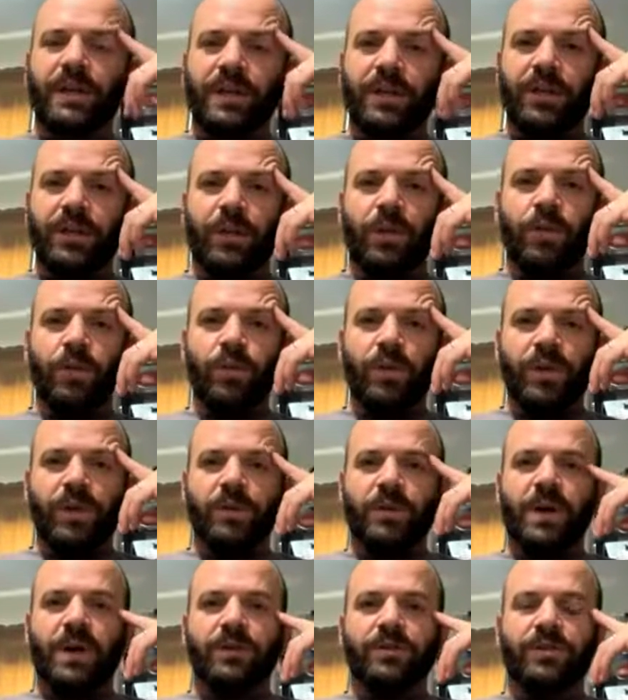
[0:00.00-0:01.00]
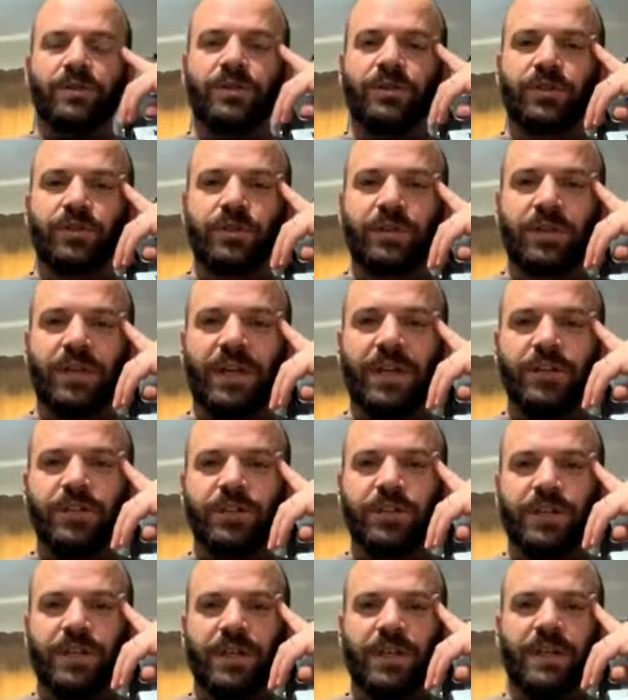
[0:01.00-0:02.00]
really what I was
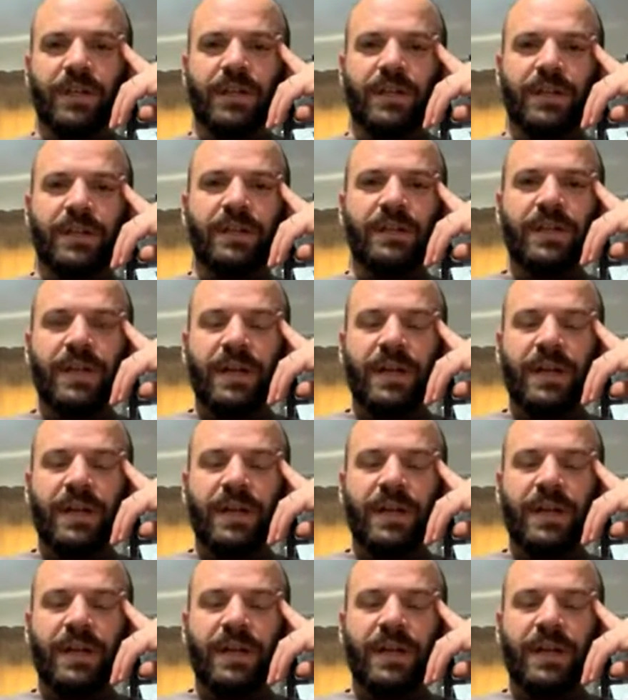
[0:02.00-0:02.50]
interested in.